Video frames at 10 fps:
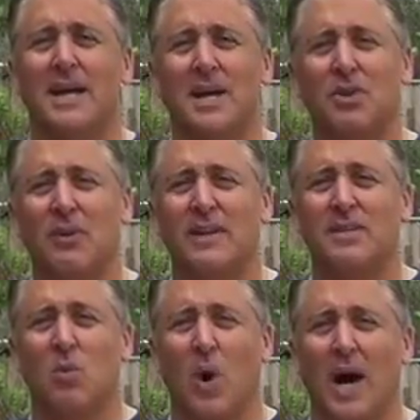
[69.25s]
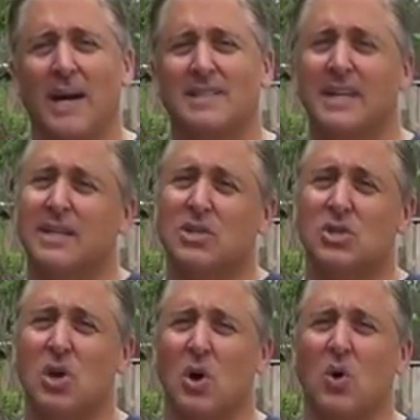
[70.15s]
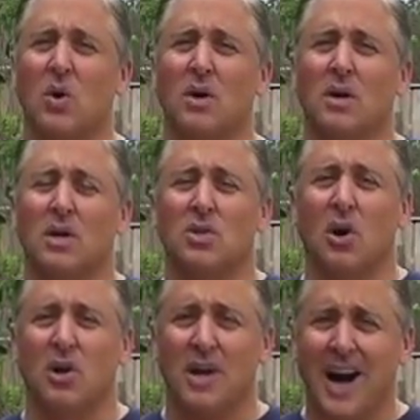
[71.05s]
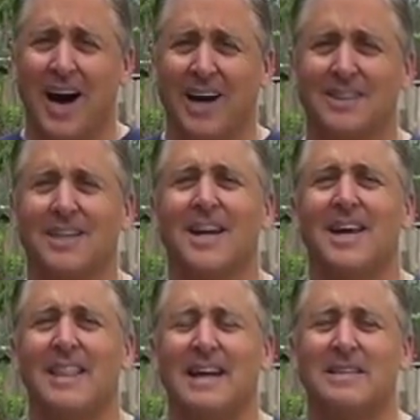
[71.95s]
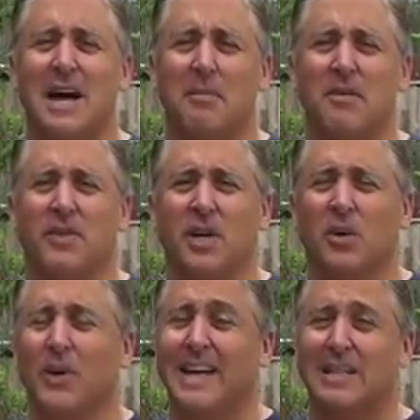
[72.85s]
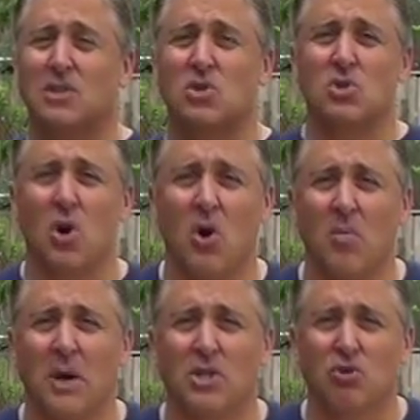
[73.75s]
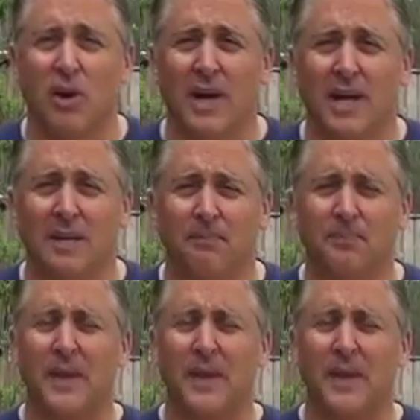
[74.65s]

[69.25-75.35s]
And the reason why is that it's so darn hot that time of year, we get so much rain,